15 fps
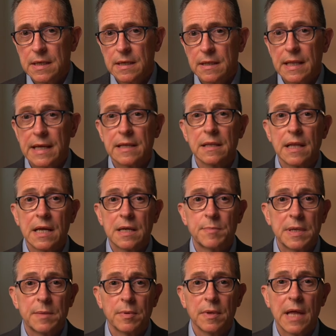Like a lot of
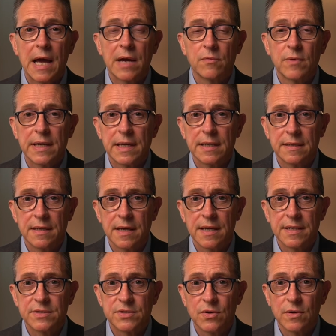people, I
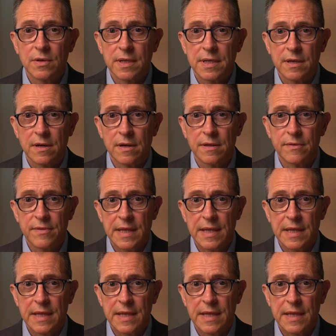recognized early on